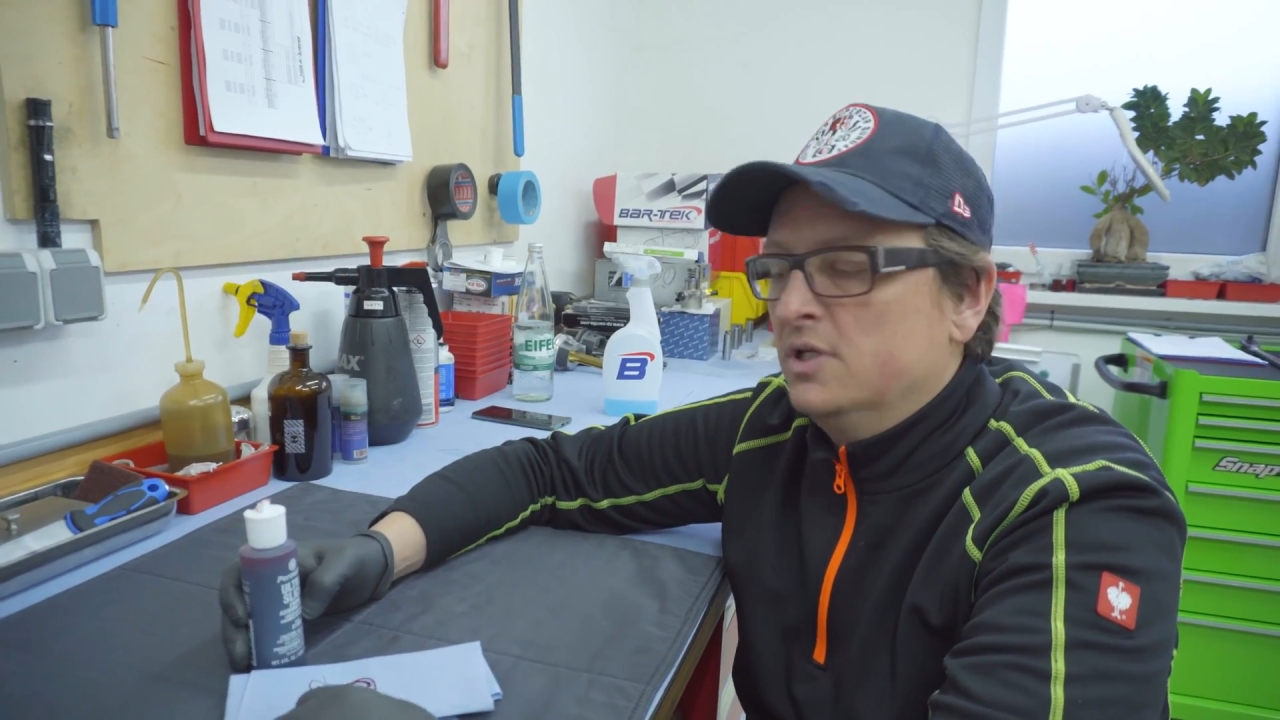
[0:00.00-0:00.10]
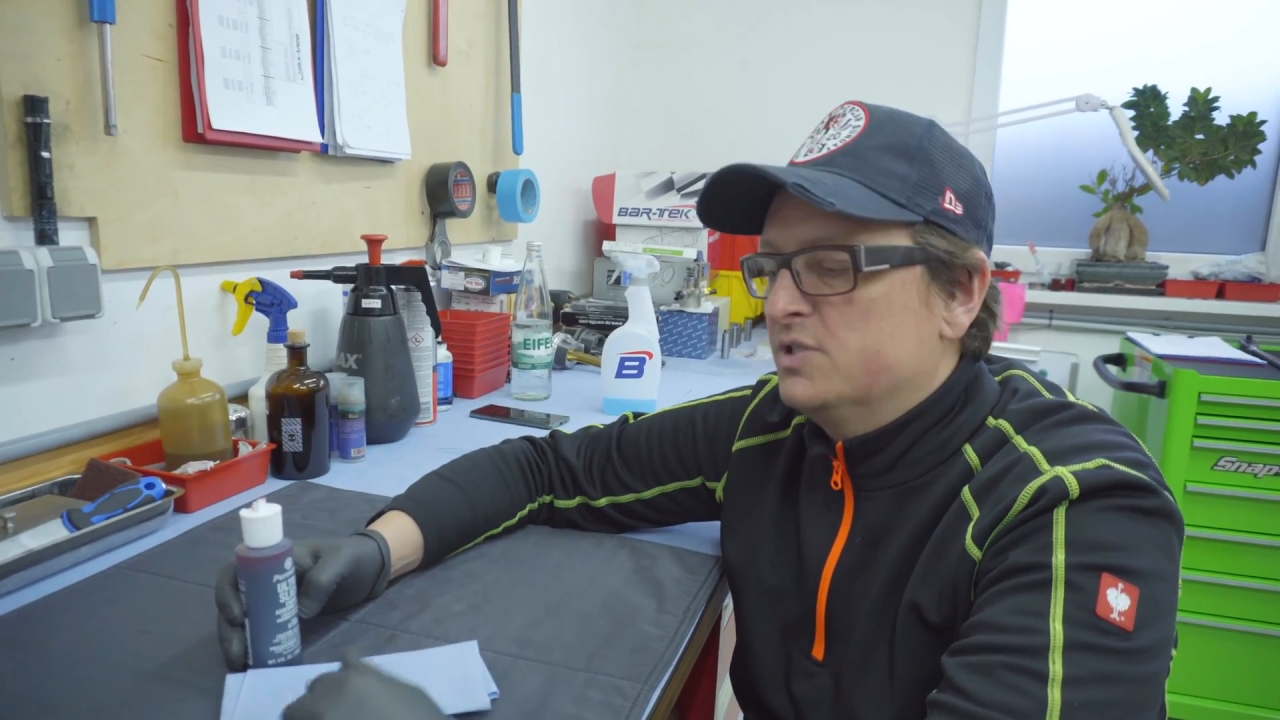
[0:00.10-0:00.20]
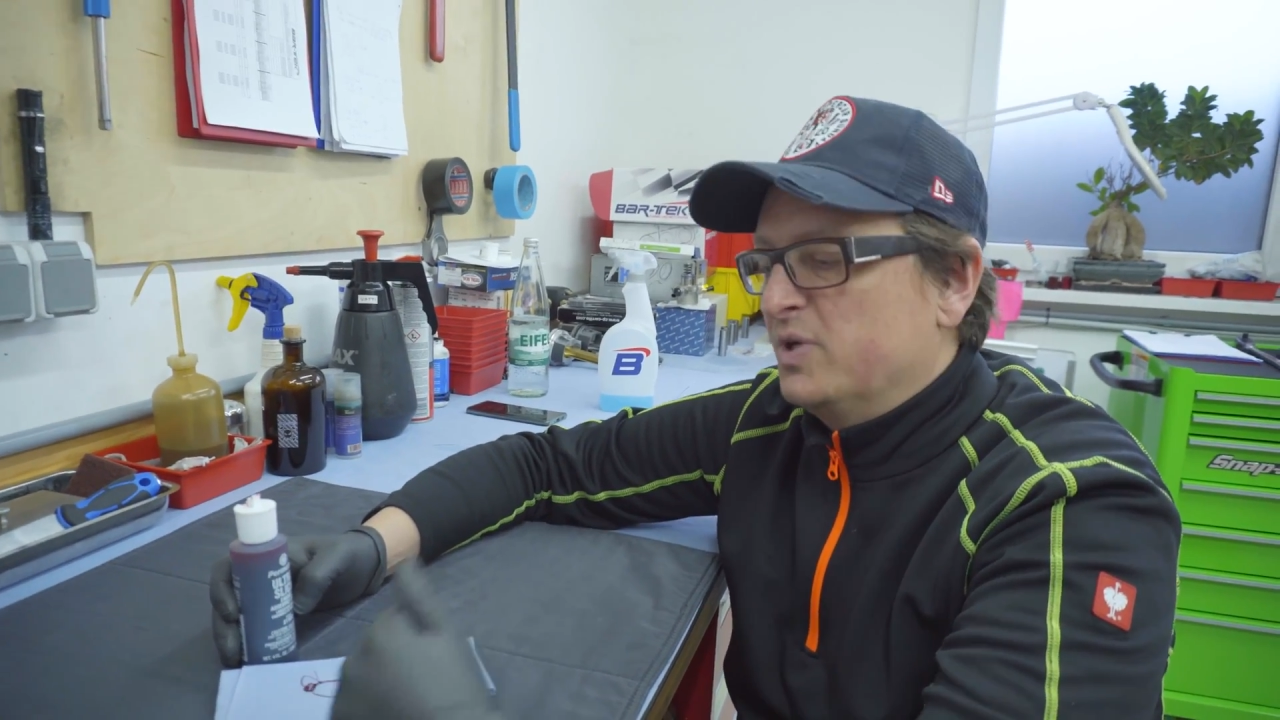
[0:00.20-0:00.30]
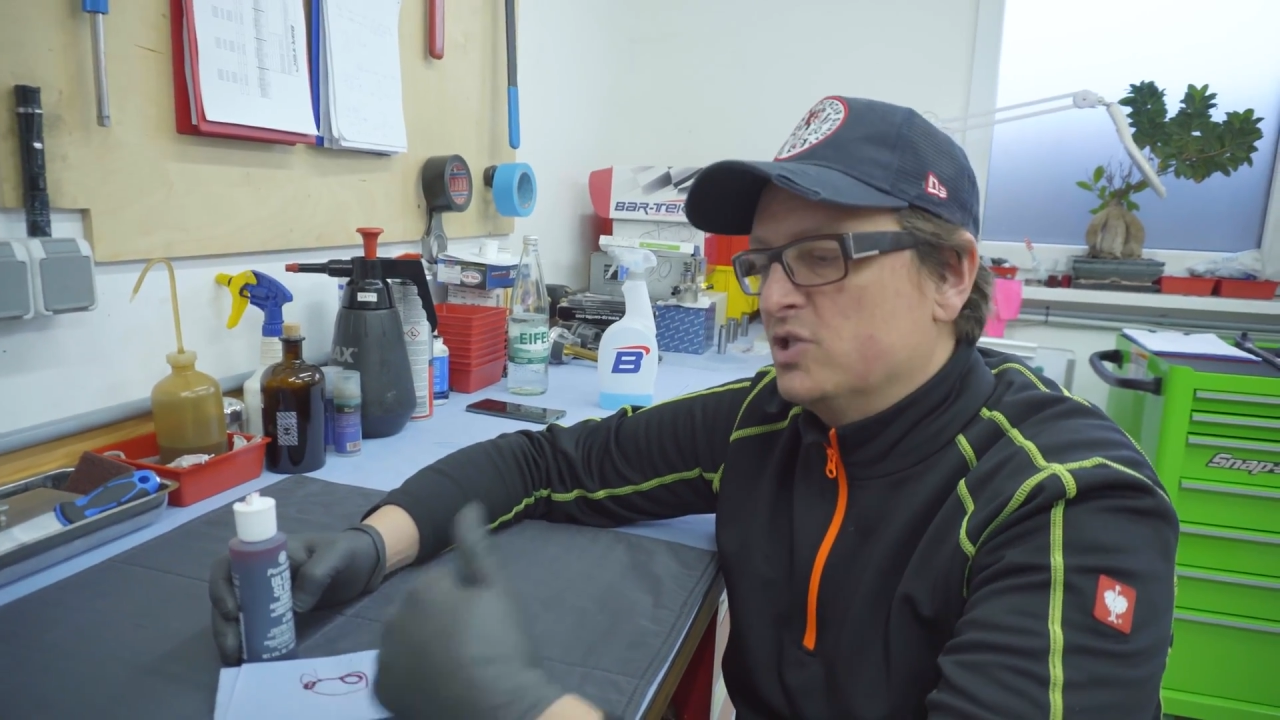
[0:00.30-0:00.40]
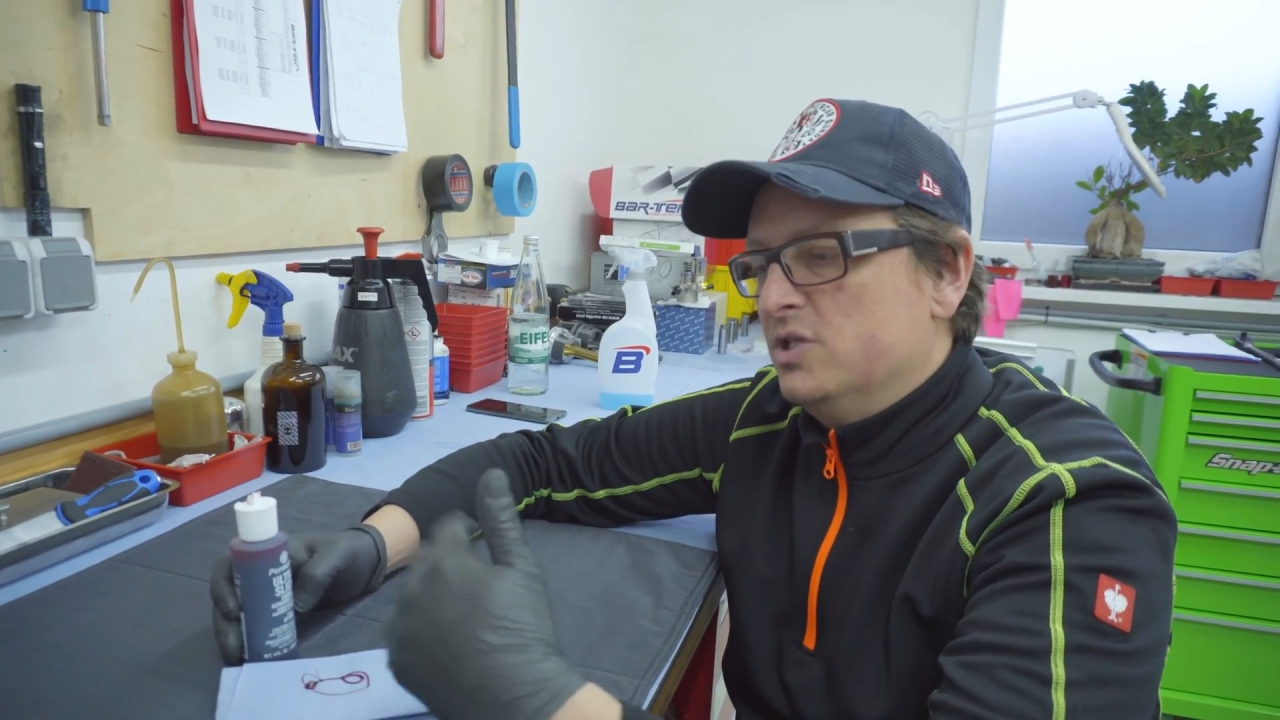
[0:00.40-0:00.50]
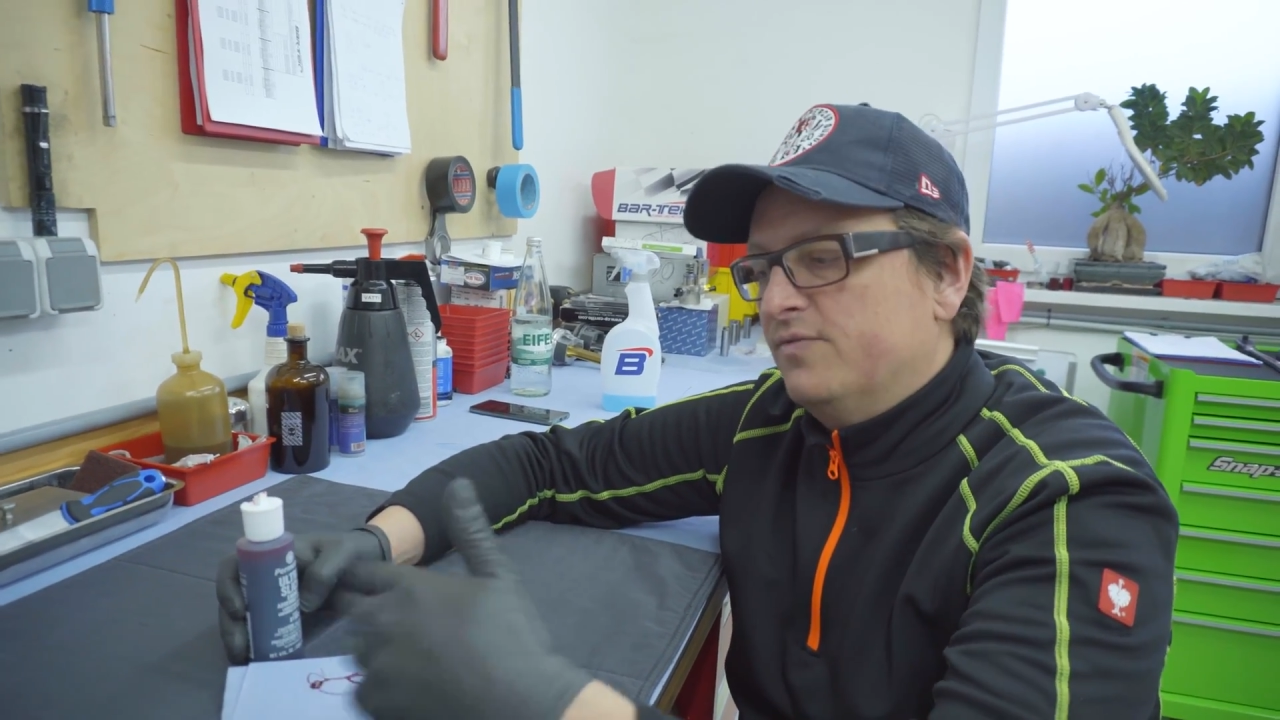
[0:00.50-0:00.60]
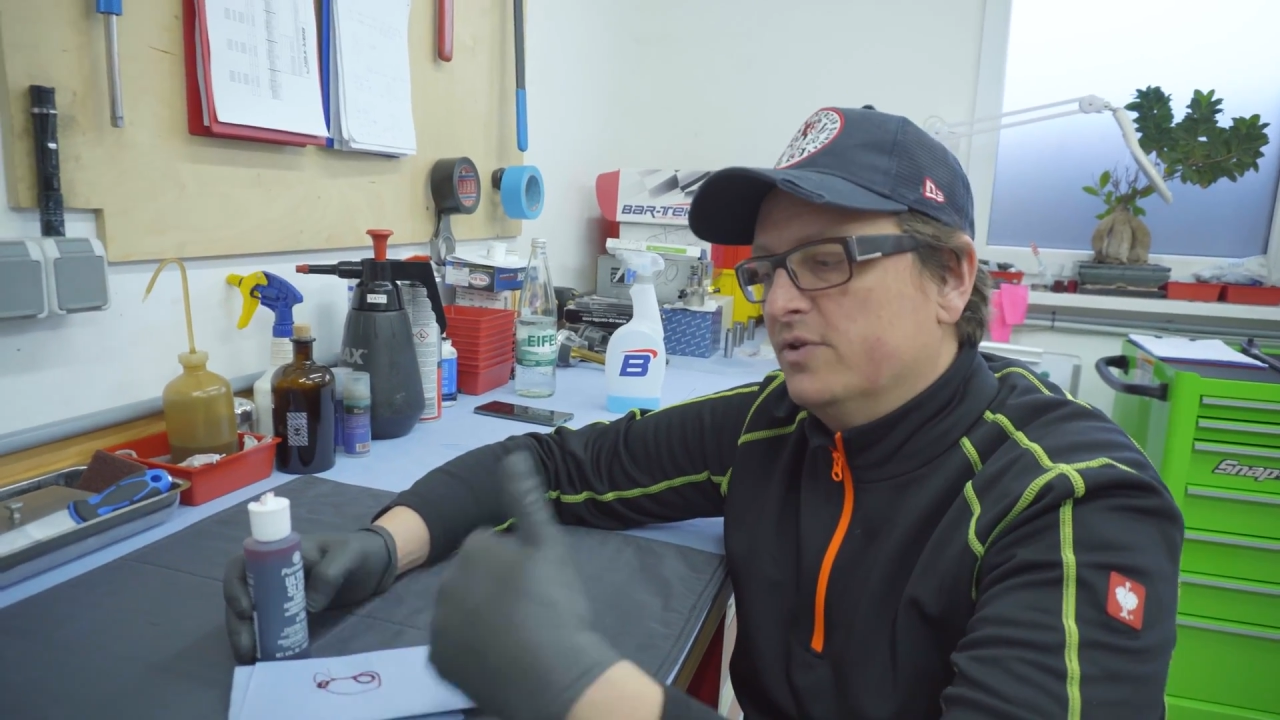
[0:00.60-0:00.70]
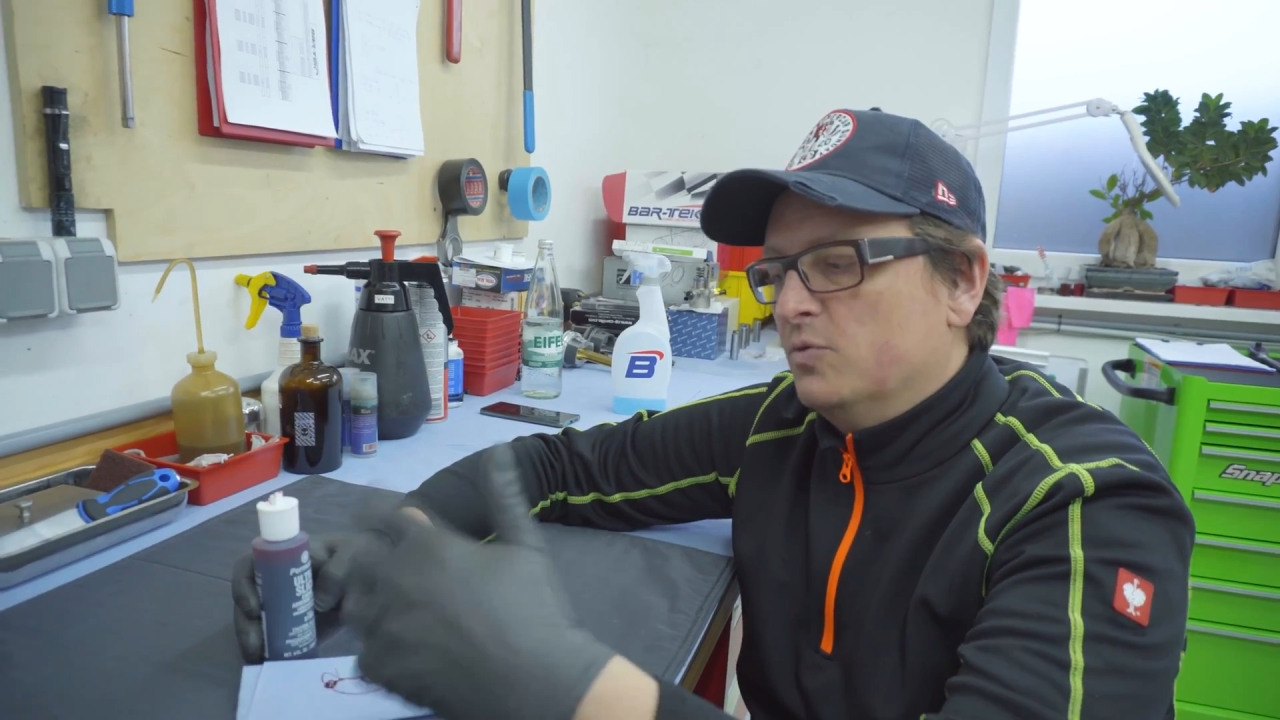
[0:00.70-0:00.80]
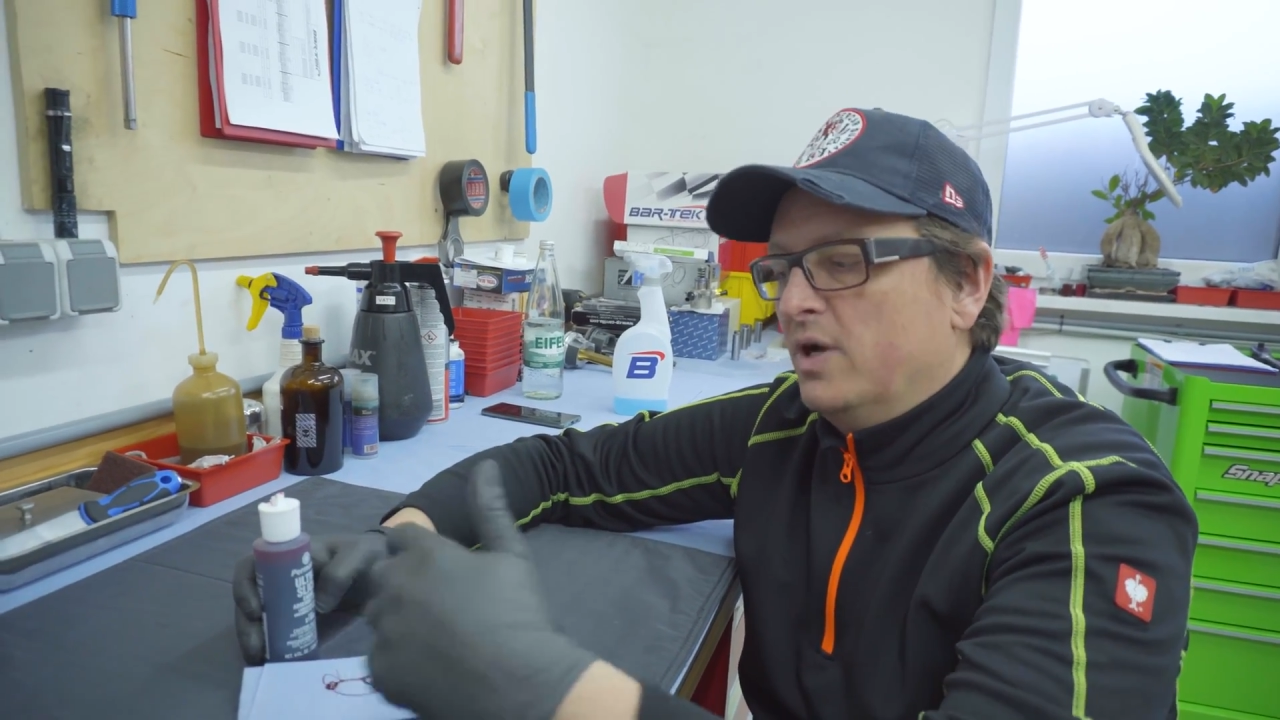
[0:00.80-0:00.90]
especially for the